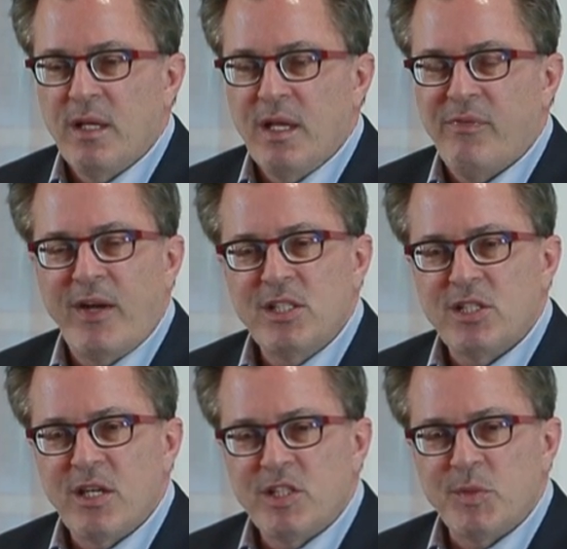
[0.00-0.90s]
if I
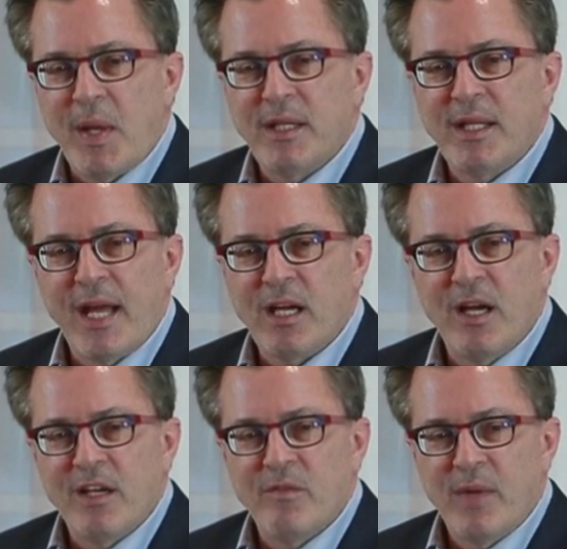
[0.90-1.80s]
start spending that
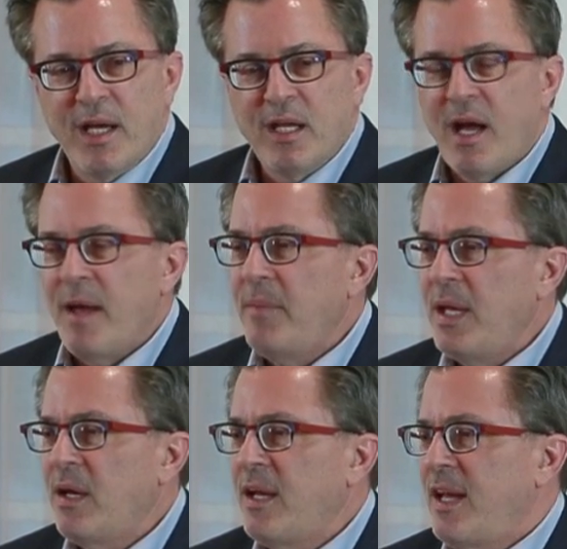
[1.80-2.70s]
kind of money, I
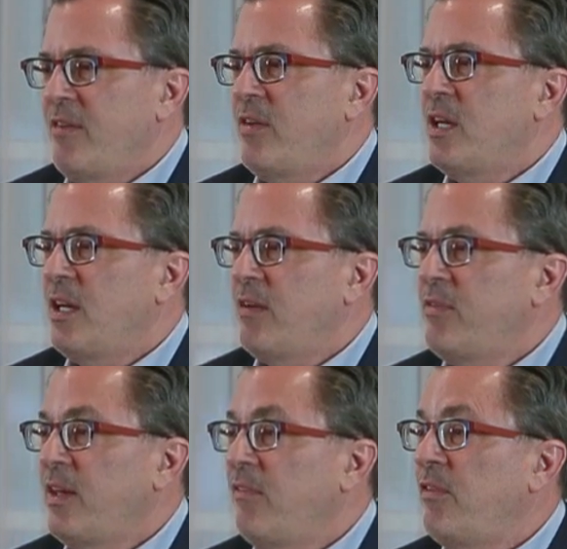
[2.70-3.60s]
may not have
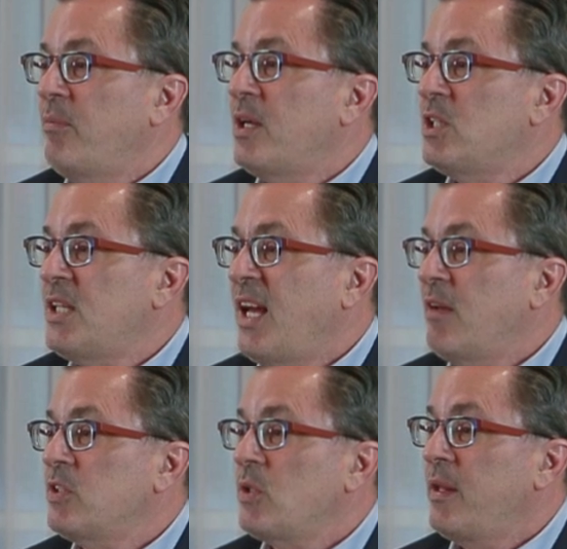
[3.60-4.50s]
enough left for
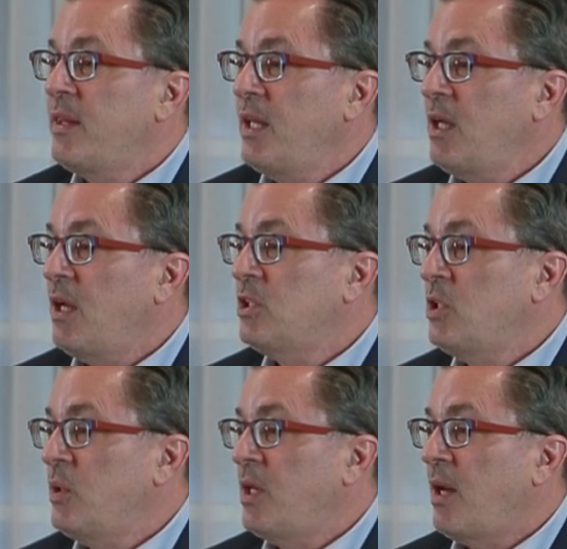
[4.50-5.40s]
myself, so I think I'll
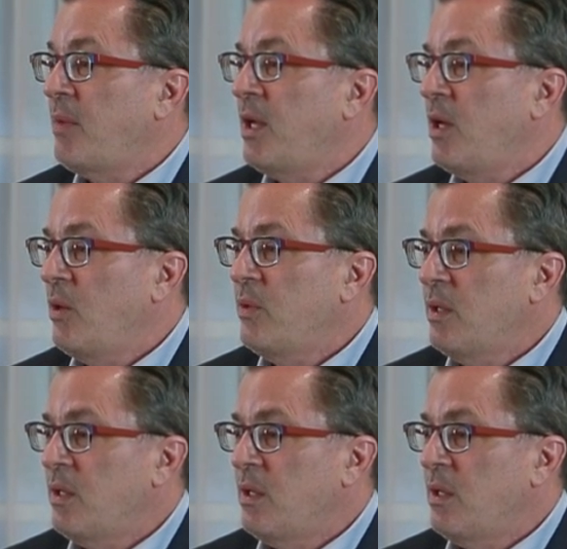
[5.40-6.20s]
do it on my own.